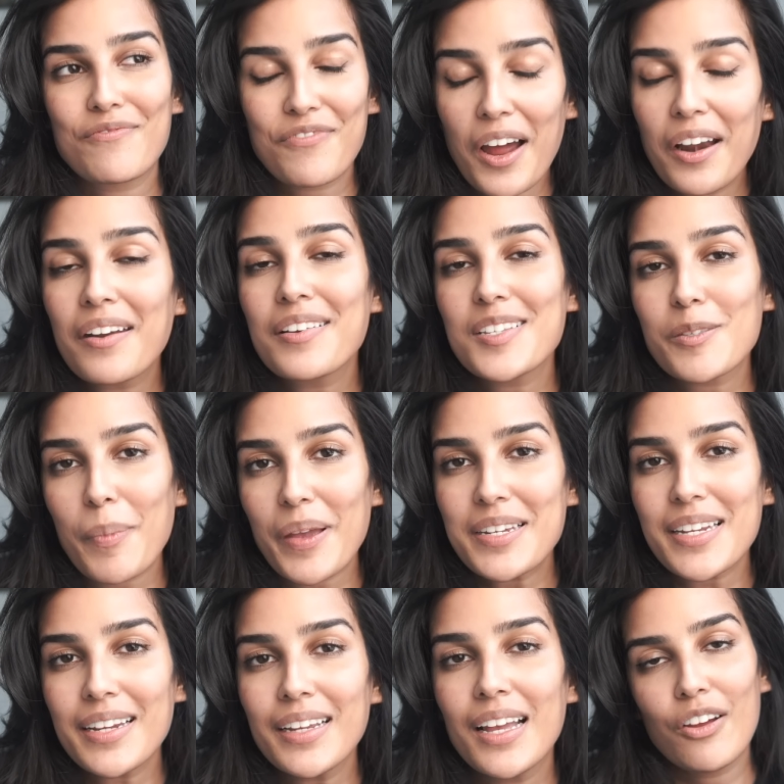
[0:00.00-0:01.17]
fun
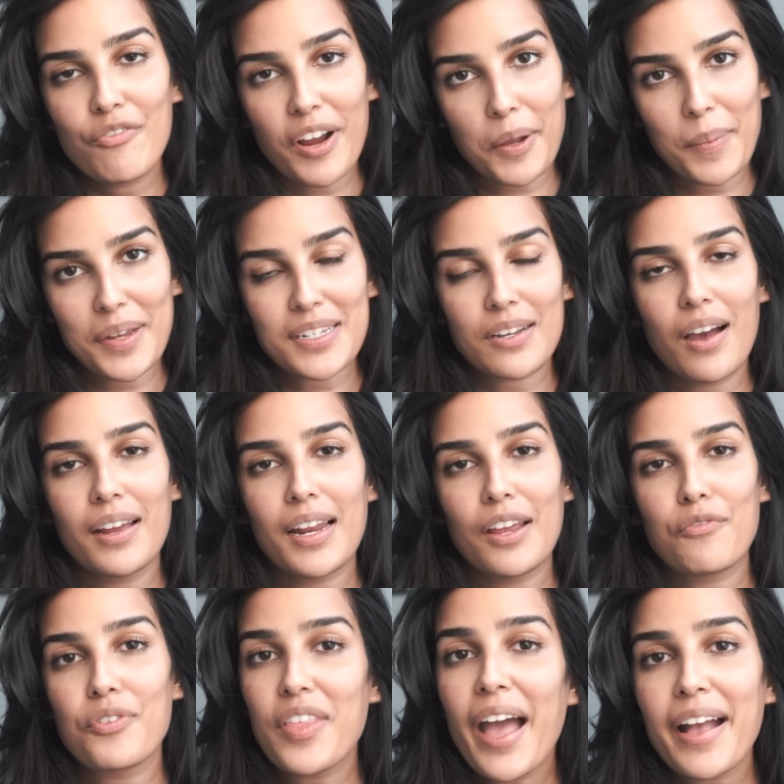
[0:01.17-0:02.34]
spending. Recommended guideline
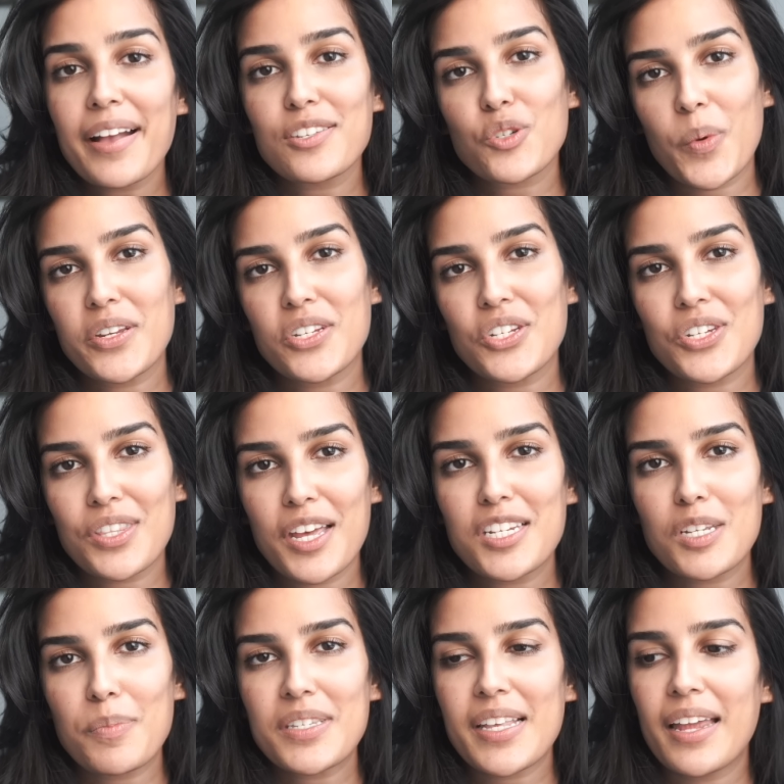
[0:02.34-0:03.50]
for that is 20 to
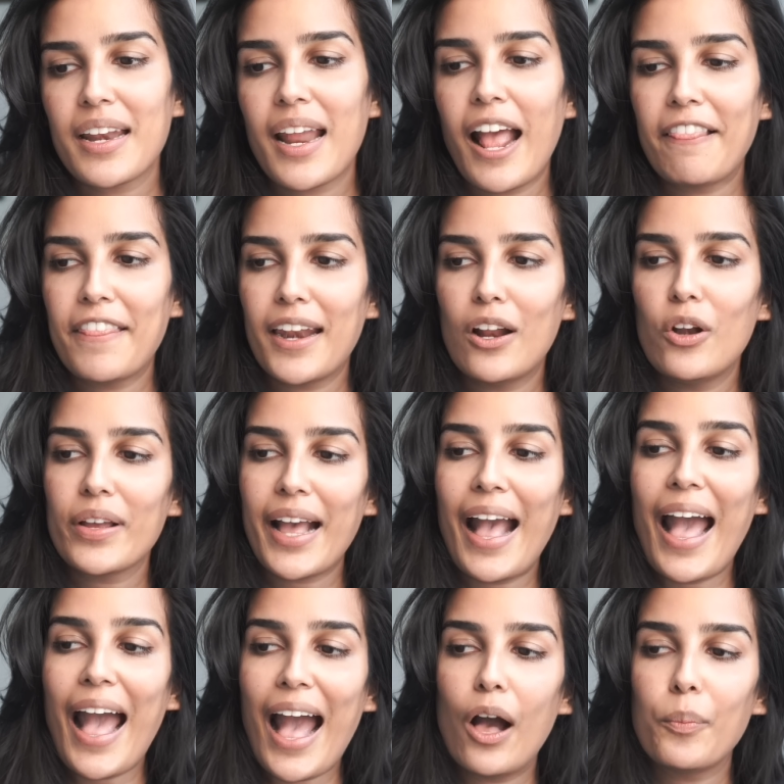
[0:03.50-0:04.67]
30%. And then I look at
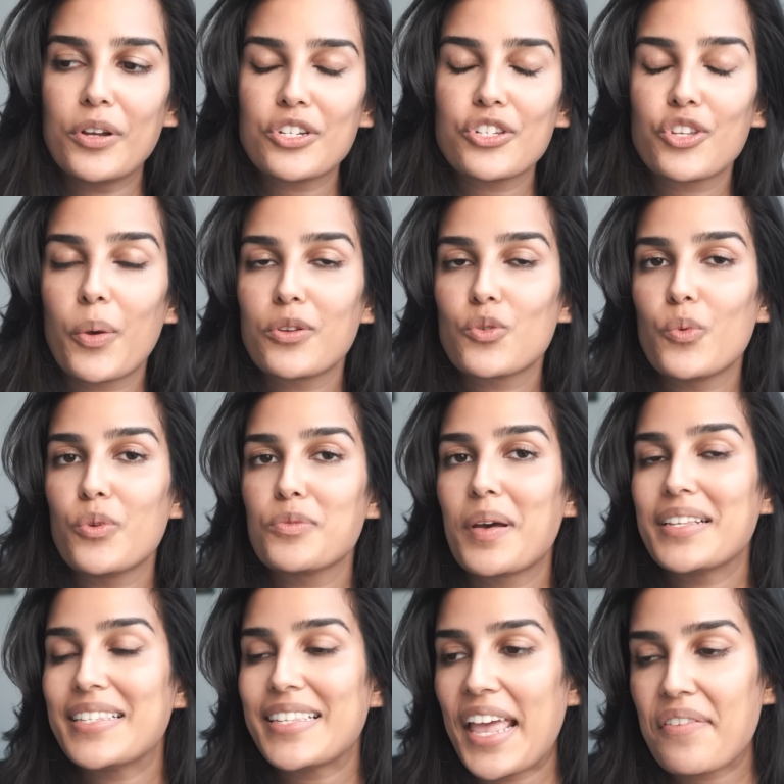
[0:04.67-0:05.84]
how much is going towards my
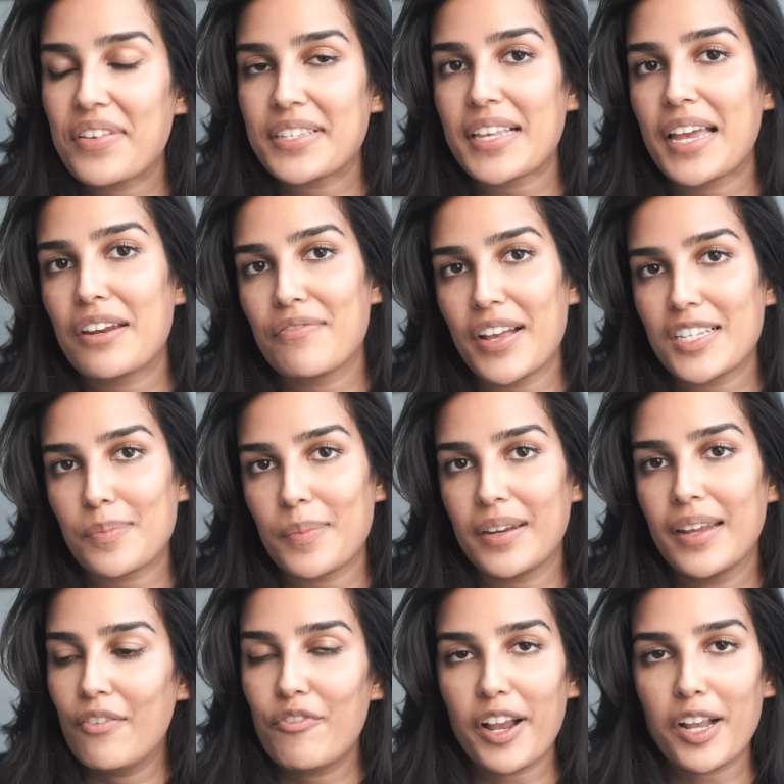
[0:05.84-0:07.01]
savings and investment.
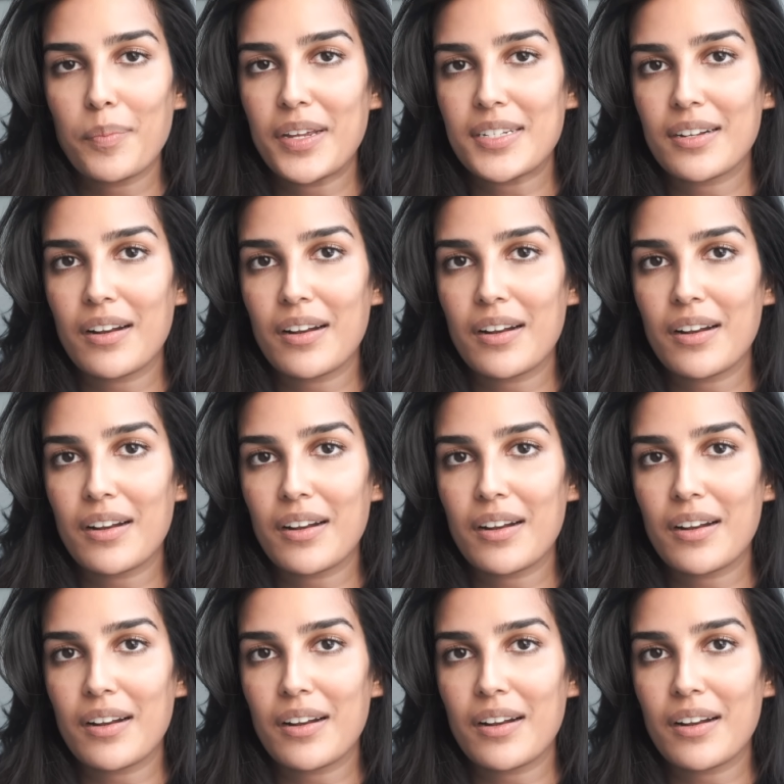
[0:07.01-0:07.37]
Recommended